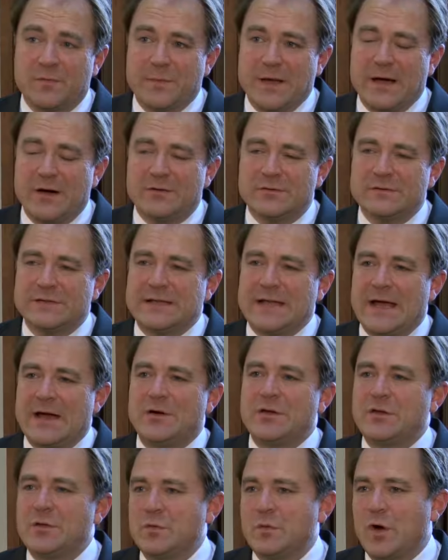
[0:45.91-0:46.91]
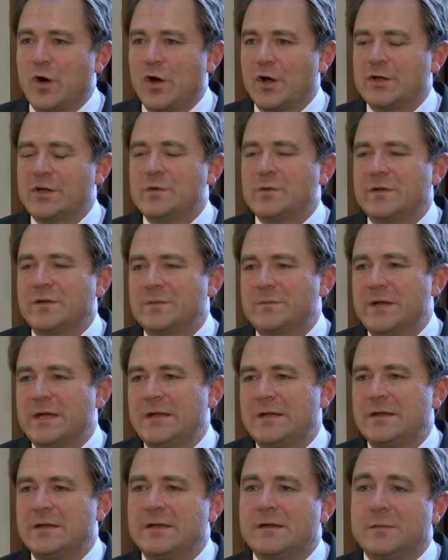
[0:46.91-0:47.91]
about and how you argue and
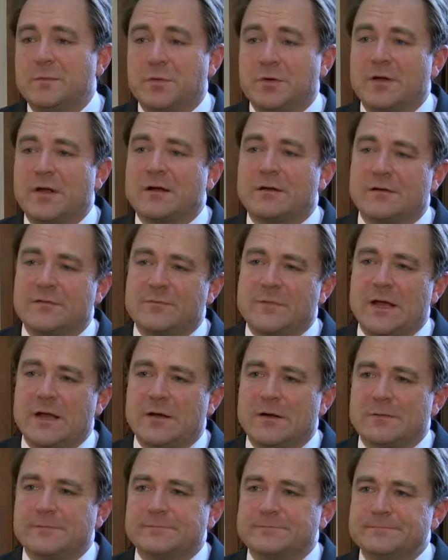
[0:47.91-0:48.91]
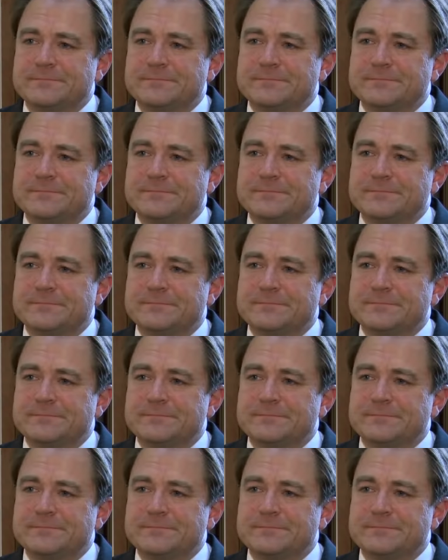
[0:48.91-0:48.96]
debate it in a productive manner.